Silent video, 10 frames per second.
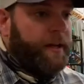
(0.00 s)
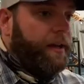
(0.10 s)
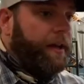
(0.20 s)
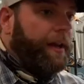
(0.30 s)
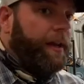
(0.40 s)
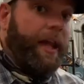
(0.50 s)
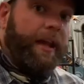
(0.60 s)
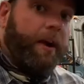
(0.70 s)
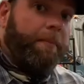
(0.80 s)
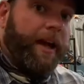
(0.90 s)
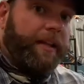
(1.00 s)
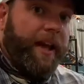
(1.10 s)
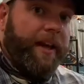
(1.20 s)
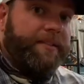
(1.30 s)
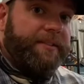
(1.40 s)
uh, and our
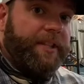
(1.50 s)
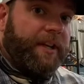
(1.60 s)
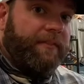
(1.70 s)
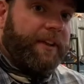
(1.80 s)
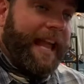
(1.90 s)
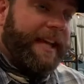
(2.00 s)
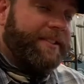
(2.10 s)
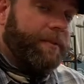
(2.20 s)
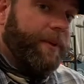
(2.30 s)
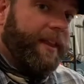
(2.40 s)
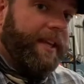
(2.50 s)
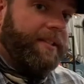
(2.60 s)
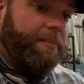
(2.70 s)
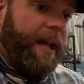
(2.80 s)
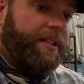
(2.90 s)
podcast, Tuckcast with a
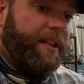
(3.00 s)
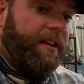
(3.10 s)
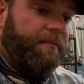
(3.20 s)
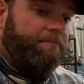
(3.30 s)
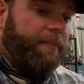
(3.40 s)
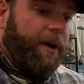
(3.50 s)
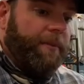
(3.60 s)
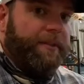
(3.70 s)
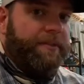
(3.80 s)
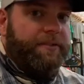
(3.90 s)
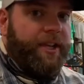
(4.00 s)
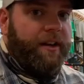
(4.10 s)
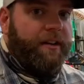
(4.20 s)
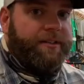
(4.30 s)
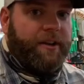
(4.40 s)
splash of bourbon.
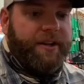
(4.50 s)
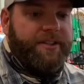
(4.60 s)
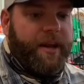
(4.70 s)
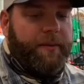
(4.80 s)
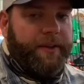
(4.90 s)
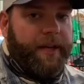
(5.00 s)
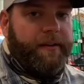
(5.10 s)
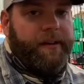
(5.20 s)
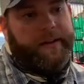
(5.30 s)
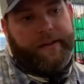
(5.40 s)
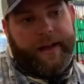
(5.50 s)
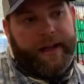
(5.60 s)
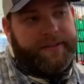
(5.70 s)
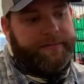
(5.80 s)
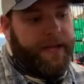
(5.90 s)
Shannon does a great job on that. I
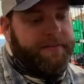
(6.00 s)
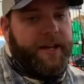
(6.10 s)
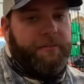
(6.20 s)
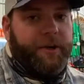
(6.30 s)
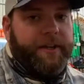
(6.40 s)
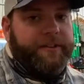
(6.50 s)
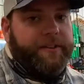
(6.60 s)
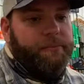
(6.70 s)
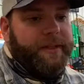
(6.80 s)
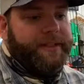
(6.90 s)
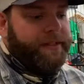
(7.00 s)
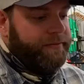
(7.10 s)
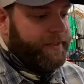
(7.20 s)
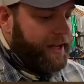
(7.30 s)
sometimes sound pretty good too myself.